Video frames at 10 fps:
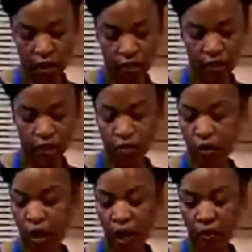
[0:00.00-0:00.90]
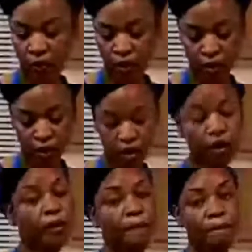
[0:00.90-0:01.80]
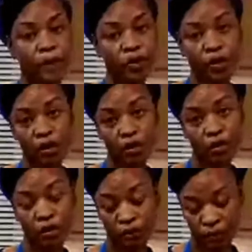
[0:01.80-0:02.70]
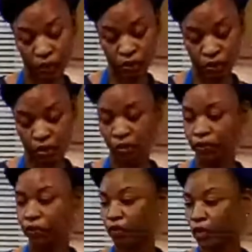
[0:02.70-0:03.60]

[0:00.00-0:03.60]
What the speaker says: And then to our milk mixture,